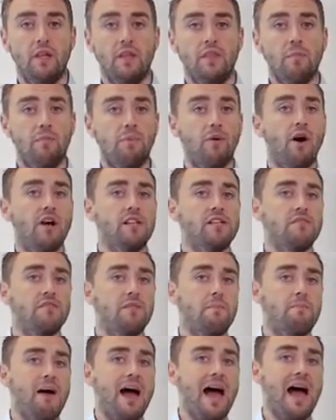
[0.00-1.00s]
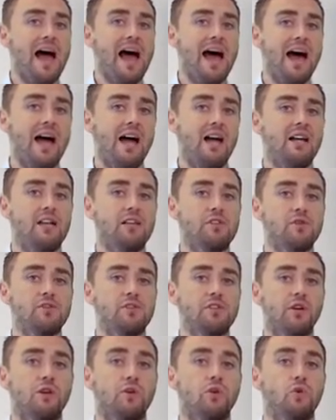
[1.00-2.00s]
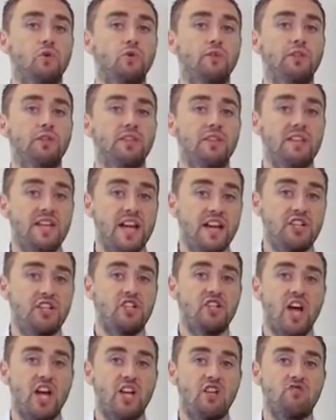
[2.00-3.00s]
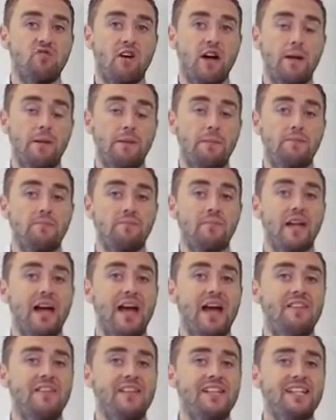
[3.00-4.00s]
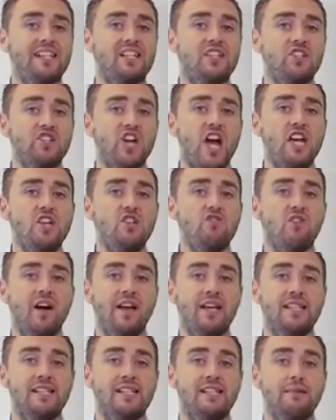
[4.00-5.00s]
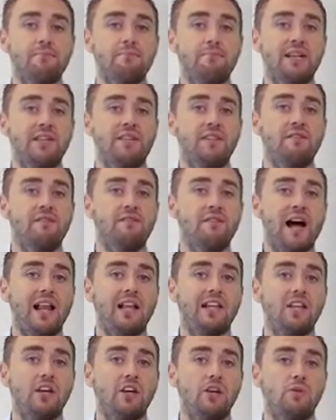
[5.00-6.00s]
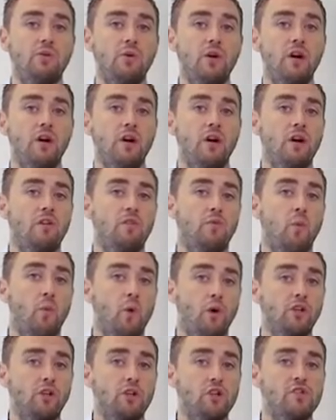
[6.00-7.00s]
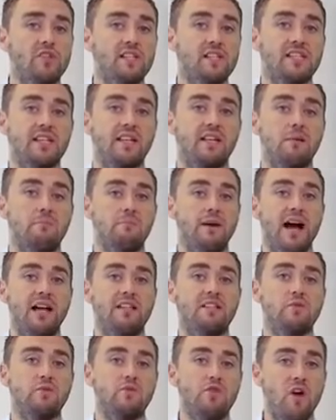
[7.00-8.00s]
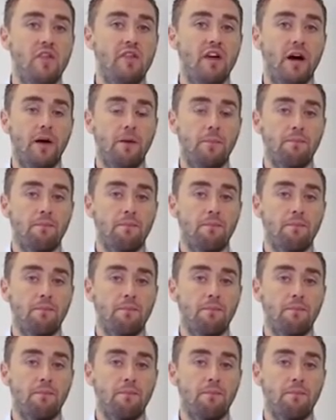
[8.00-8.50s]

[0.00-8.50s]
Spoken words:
The price of the pair is also called the exchange rate, and this exchange rate is simply the value of one currency compared to another.